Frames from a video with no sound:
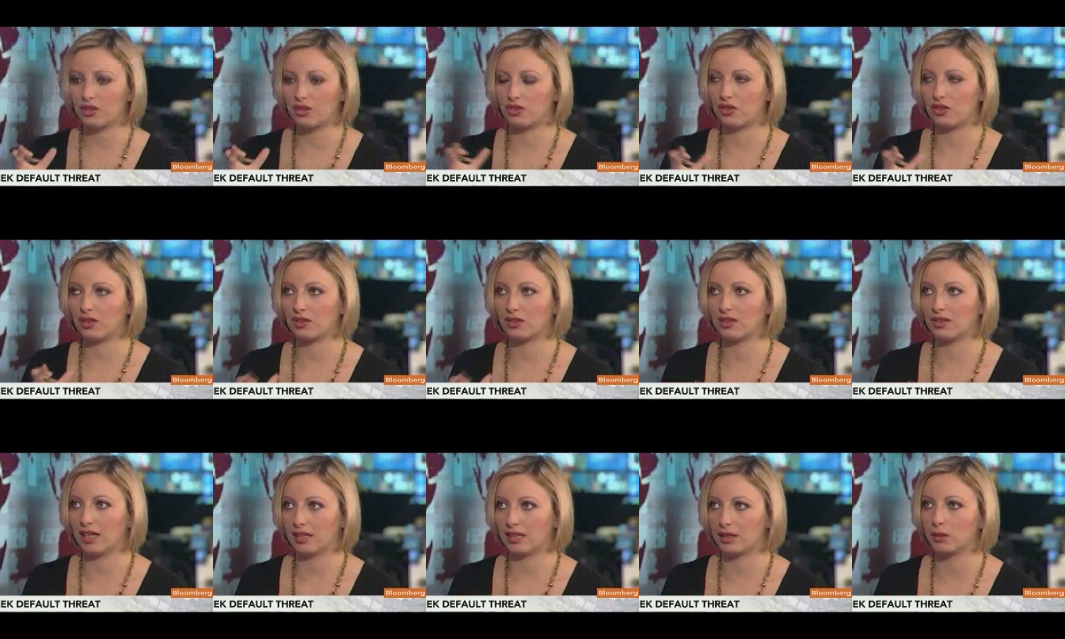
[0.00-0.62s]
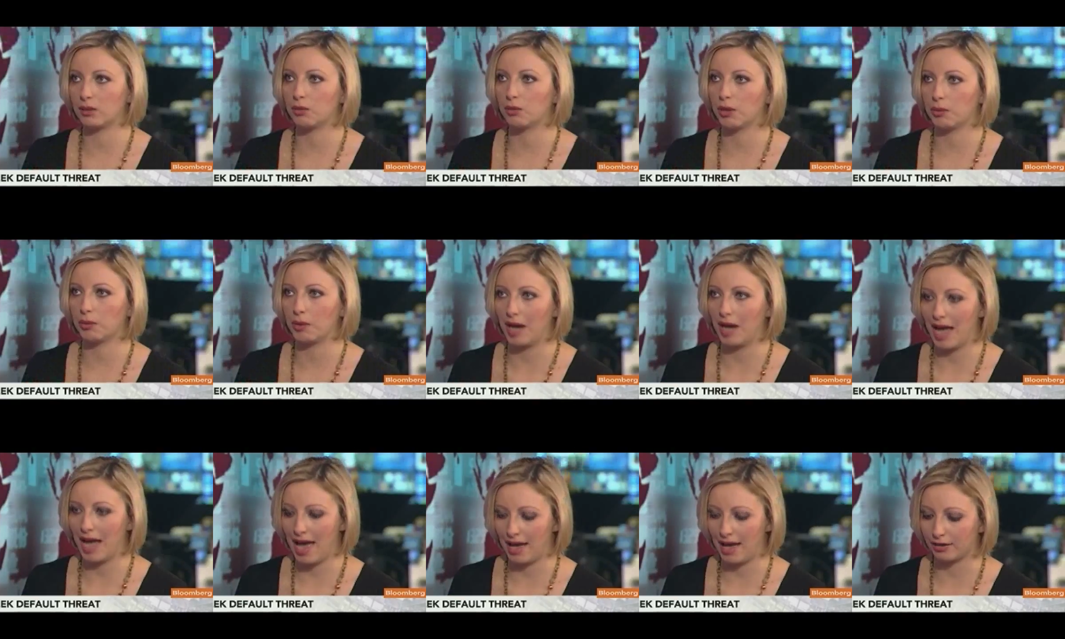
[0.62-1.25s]
to see exactly where
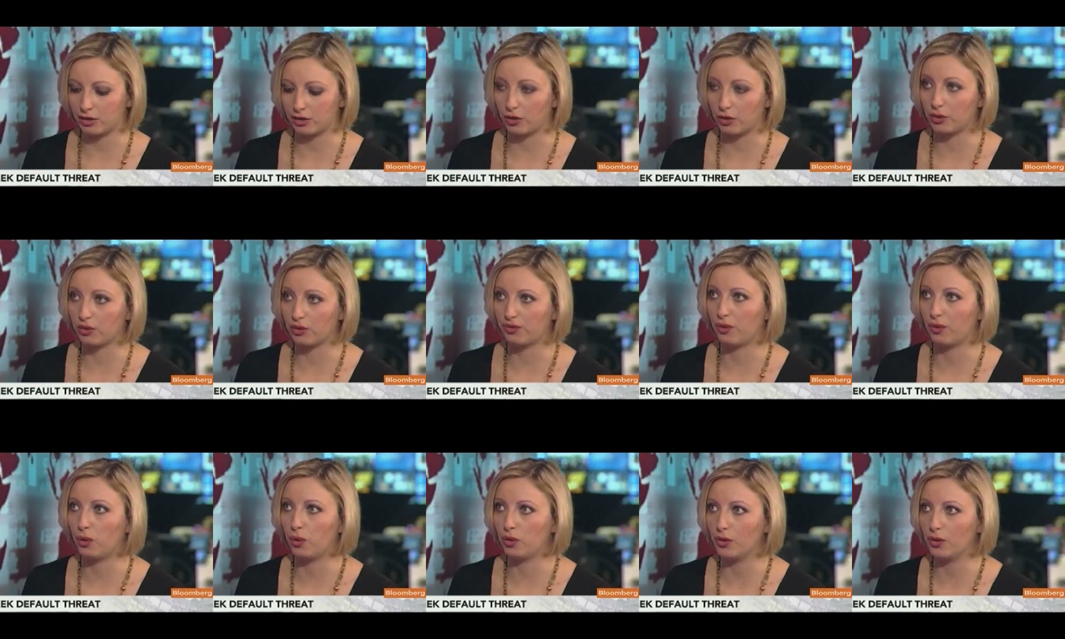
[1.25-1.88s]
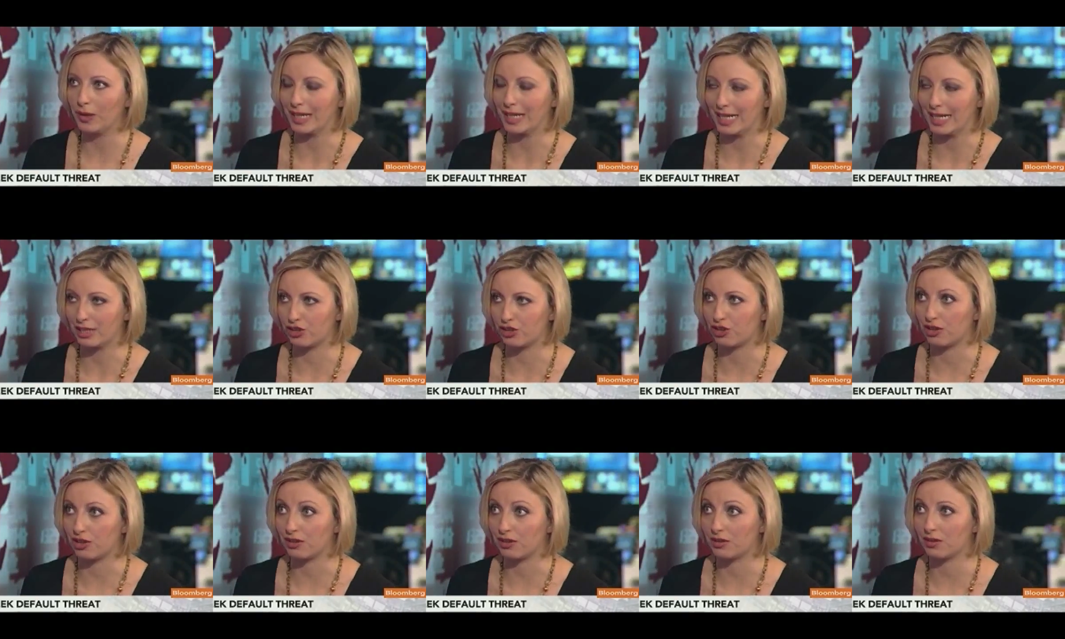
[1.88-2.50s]
we're at. Are you for or
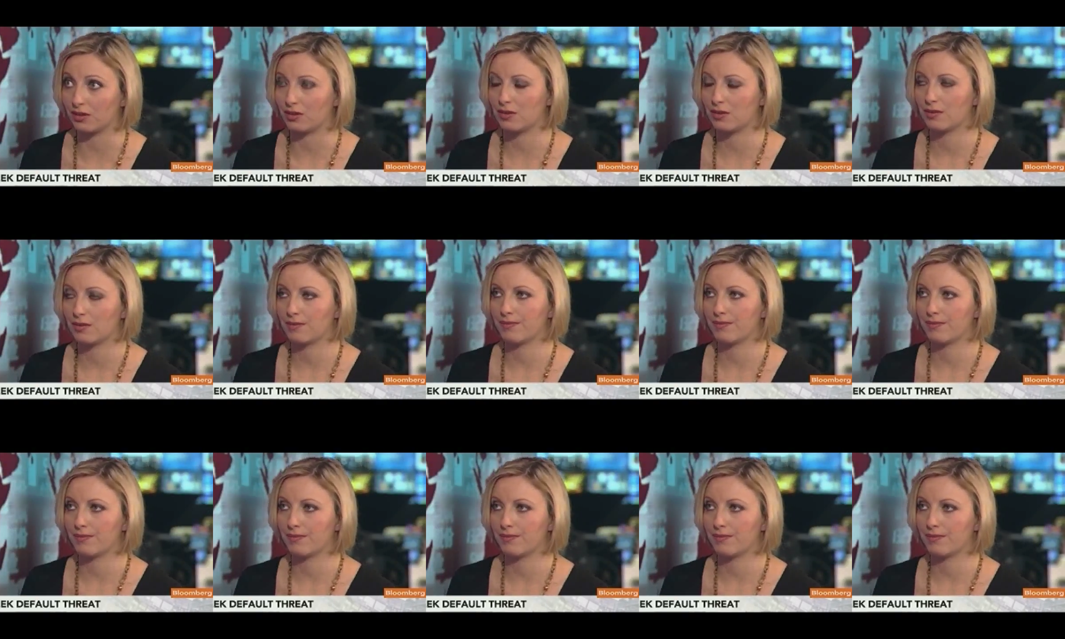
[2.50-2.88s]
against it?